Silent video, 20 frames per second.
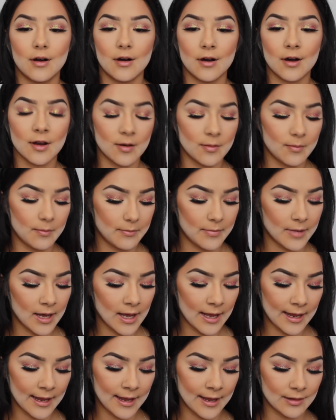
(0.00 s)
on
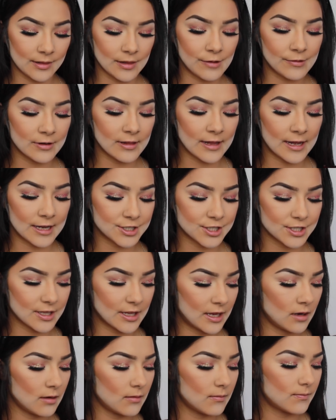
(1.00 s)
my lower lash
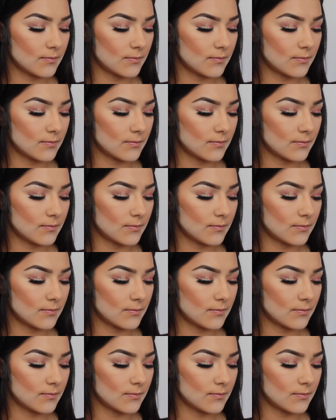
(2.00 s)
line.